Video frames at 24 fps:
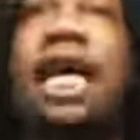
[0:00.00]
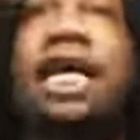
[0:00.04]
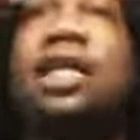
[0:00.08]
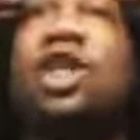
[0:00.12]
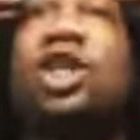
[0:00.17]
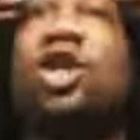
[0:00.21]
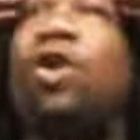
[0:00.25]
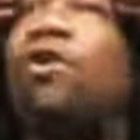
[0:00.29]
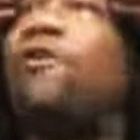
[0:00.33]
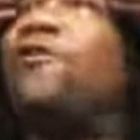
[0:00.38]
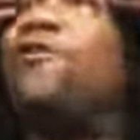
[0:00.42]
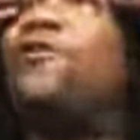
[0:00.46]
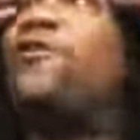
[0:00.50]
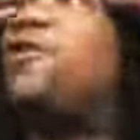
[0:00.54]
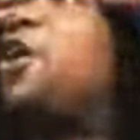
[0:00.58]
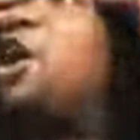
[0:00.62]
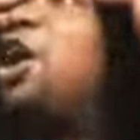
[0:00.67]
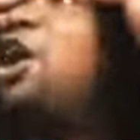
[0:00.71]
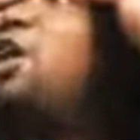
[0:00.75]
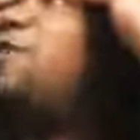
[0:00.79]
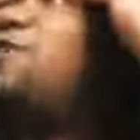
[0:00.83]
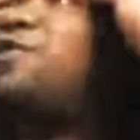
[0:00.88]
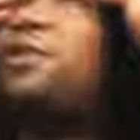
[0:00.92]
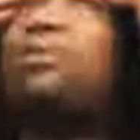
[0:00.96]
they're so
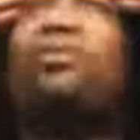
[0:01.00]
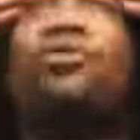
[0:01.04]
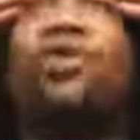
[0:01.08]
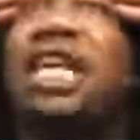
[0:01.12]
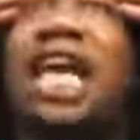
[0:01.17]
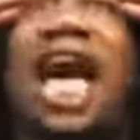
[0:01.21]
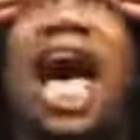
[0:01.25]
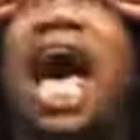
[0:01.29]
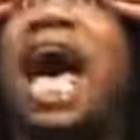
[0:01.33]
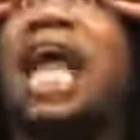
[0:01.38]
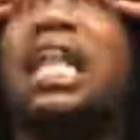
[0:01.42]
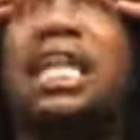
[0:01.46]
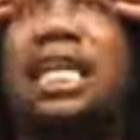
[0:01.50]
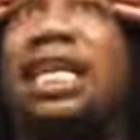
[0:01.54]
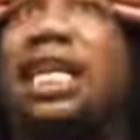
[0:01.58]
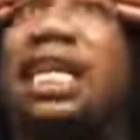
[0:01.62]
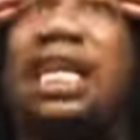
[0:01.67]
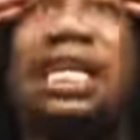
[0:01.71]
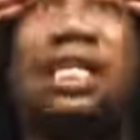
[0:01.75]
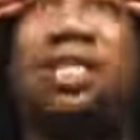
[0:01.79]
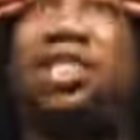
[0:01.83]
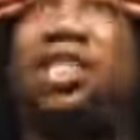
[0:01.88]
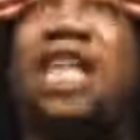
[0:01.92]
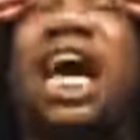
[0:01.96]
far from
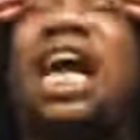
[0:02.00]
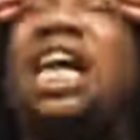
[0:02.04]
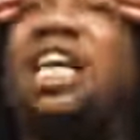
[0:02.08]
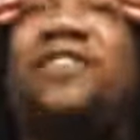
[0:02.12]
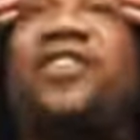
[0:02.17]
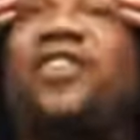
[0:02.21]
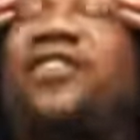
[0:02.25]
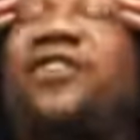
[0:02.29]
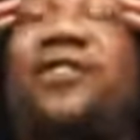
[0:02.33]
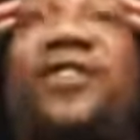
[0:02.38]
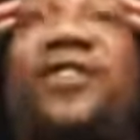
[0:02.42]
reality, it's not even